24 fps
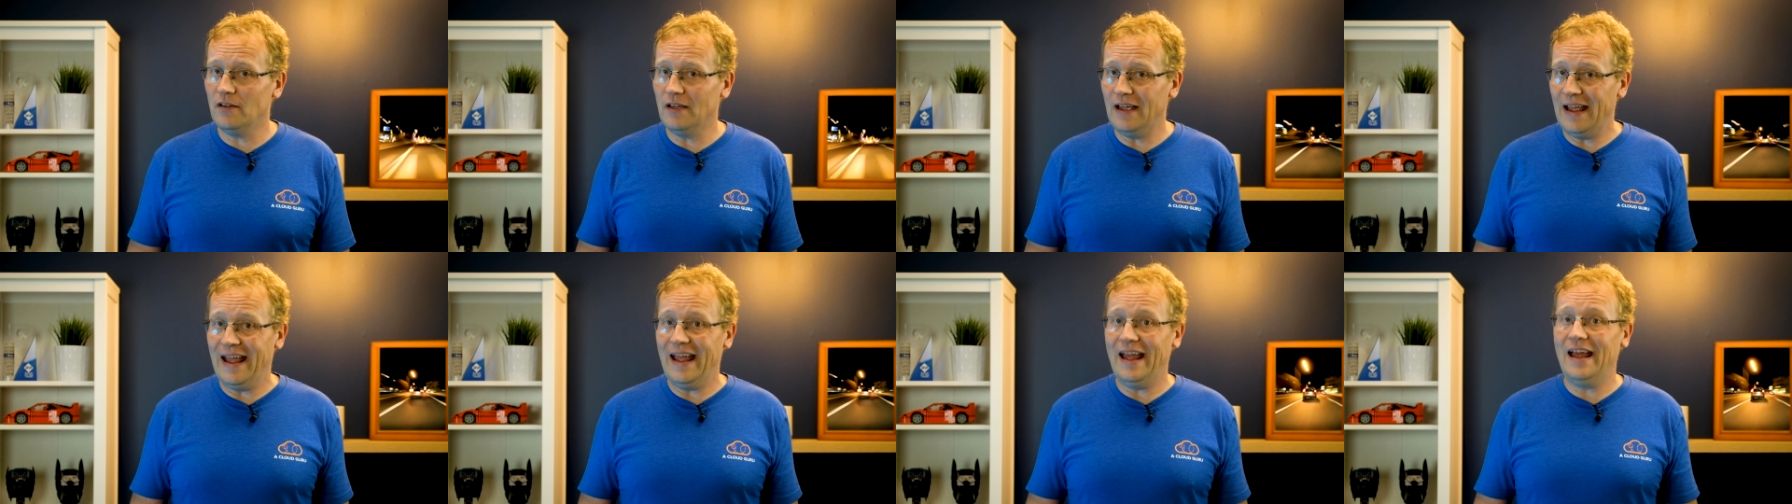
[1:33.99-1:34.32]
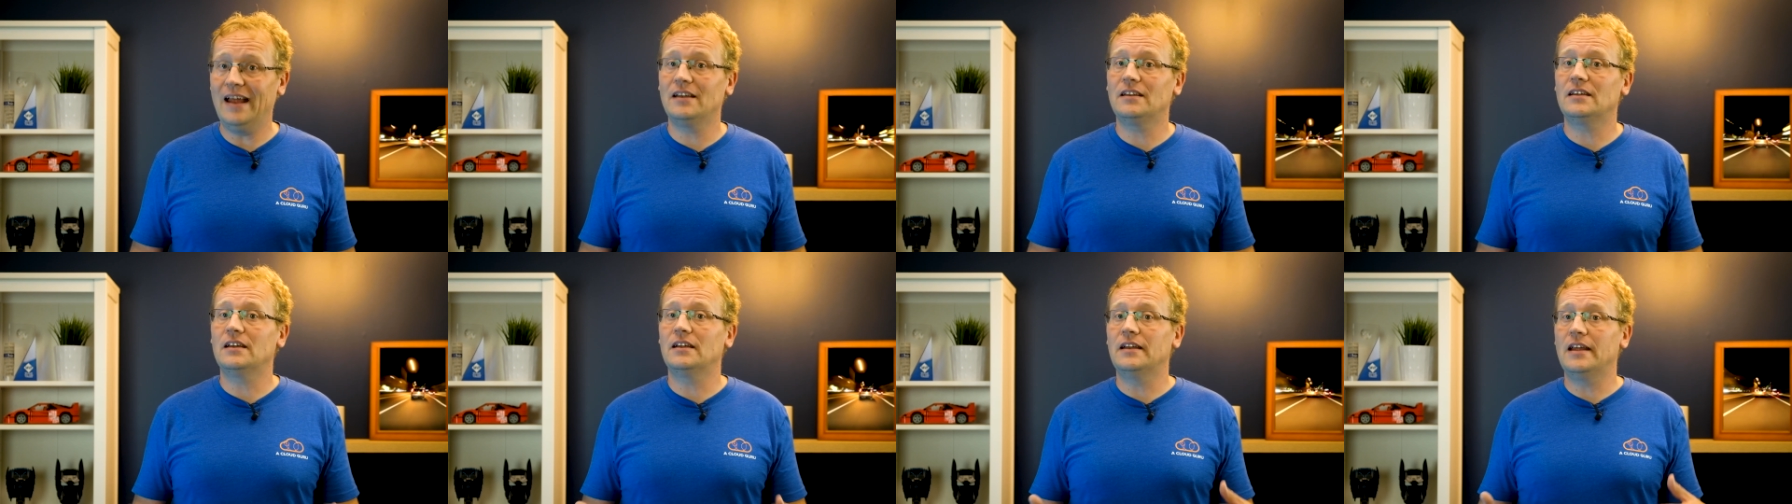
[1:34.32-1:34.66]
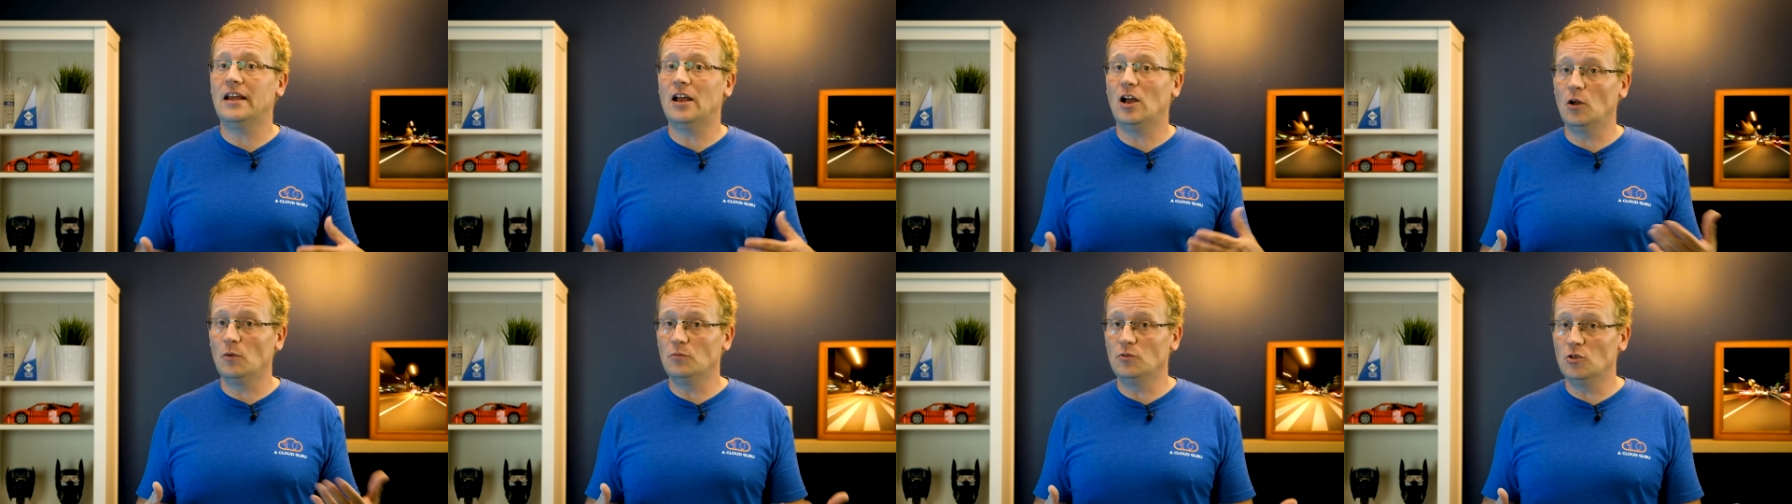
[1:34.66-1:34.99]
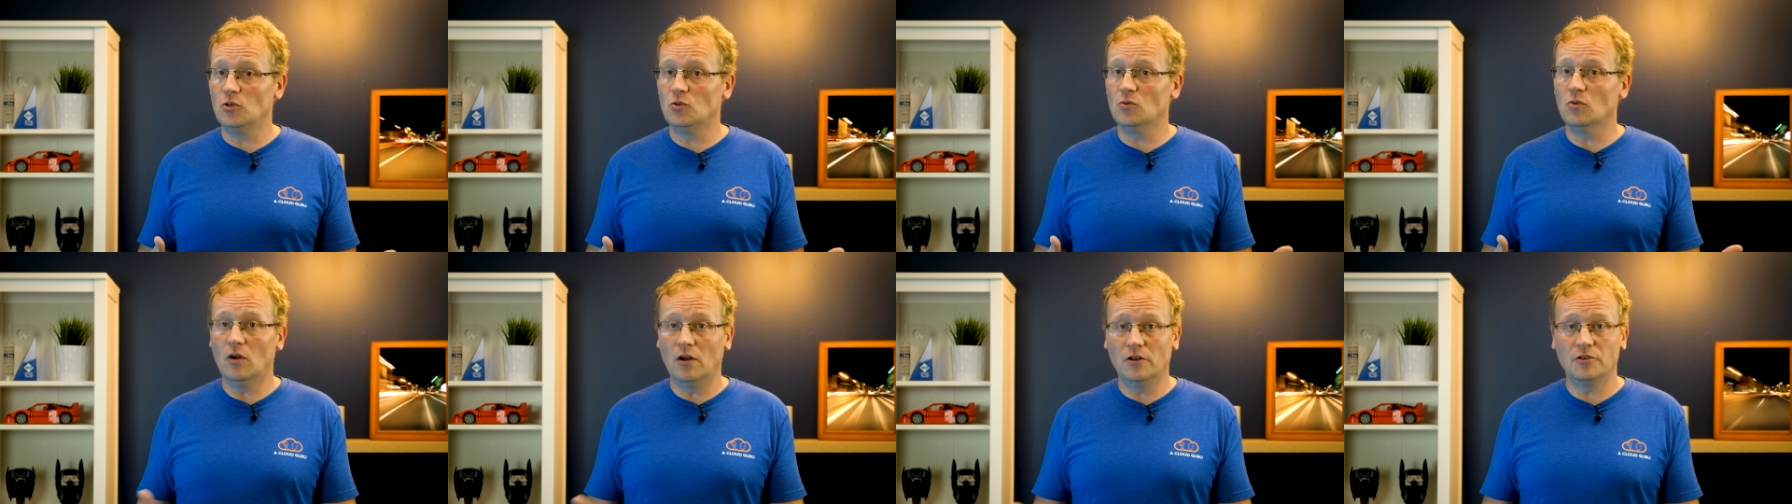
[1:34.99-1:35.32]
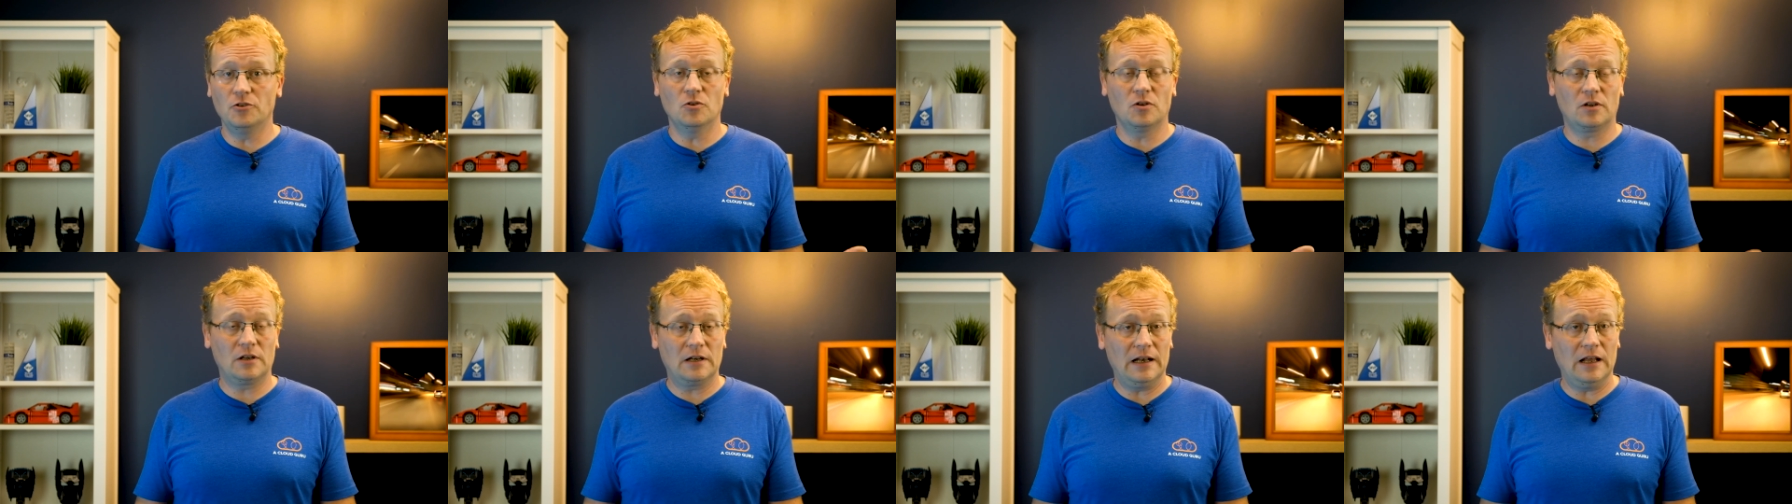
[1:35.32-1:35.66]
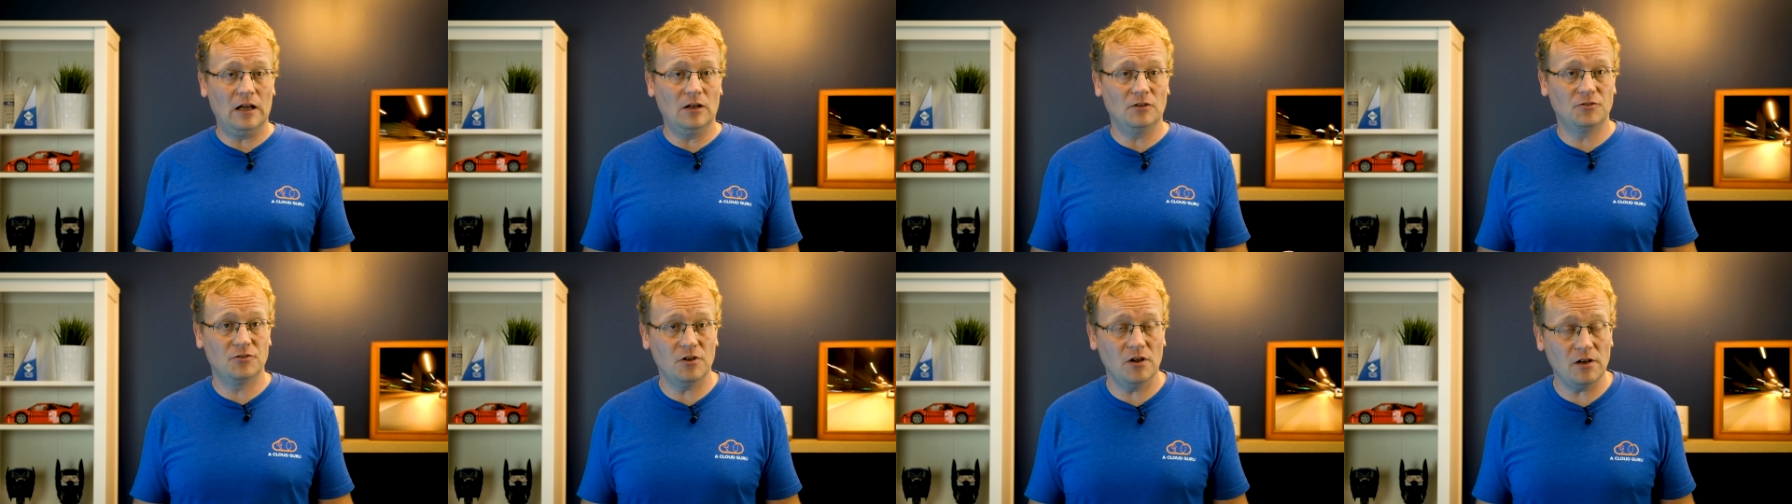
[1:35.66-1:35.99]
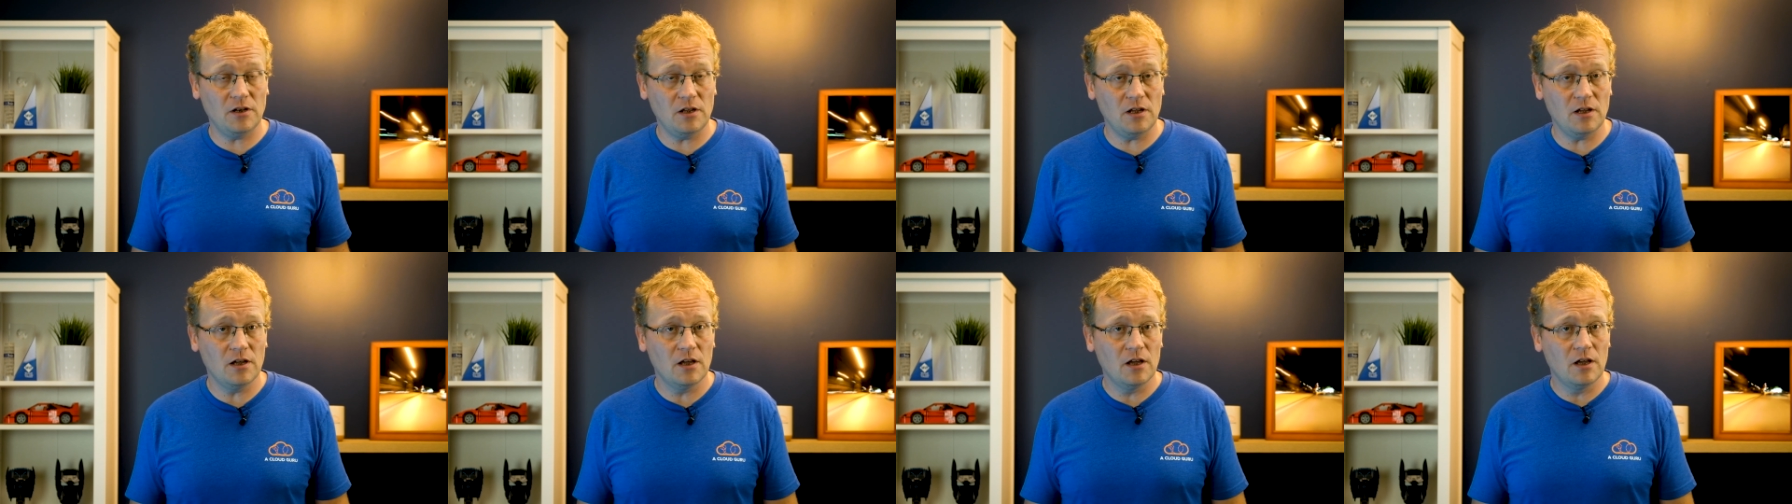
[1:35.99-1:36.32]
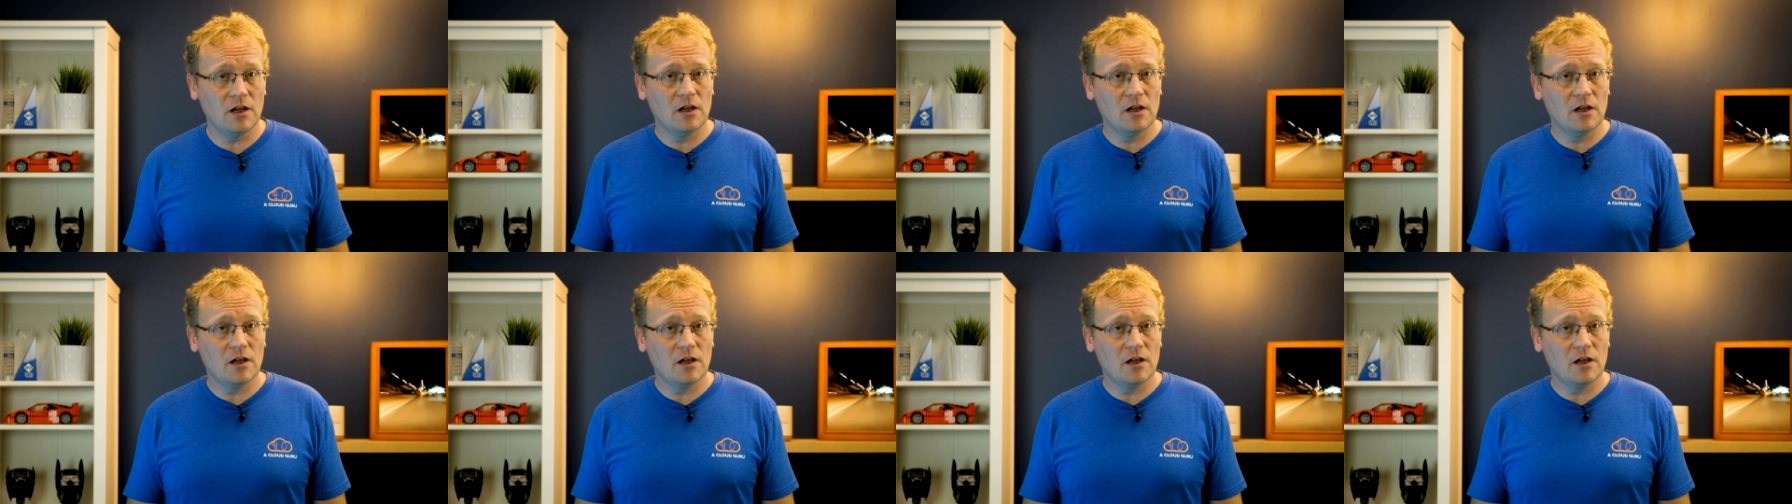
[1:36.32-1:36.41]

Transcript: and can help you on your cloud journey,